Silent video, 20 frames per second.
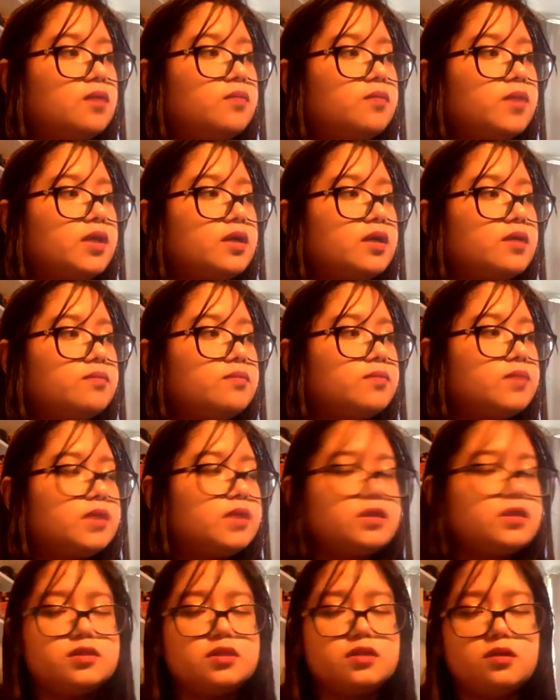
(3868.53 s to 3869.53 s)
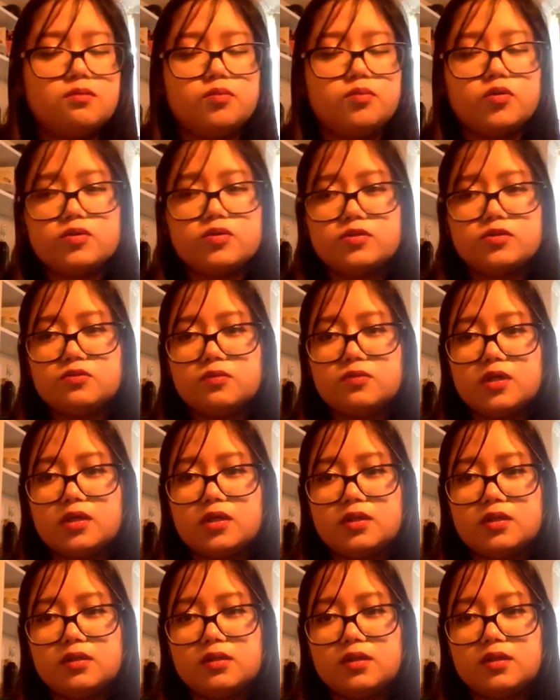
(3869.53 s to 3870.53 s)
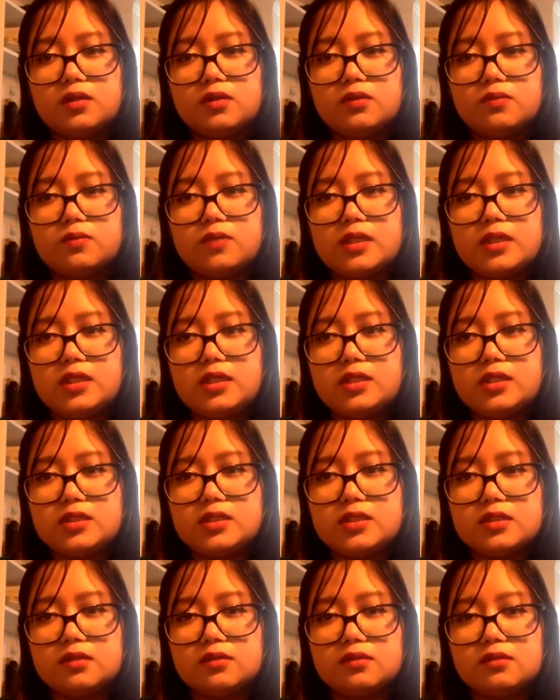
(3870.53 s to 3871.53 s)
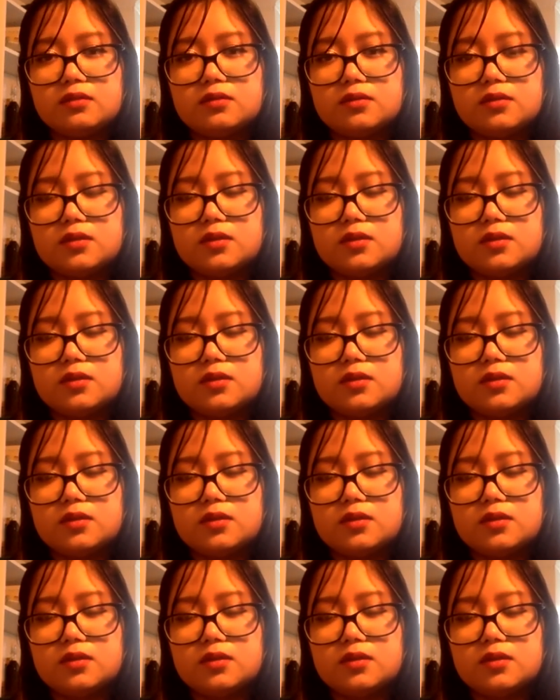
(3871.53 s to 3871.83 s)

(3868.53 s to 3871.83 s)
but but it's an important one and, and we need to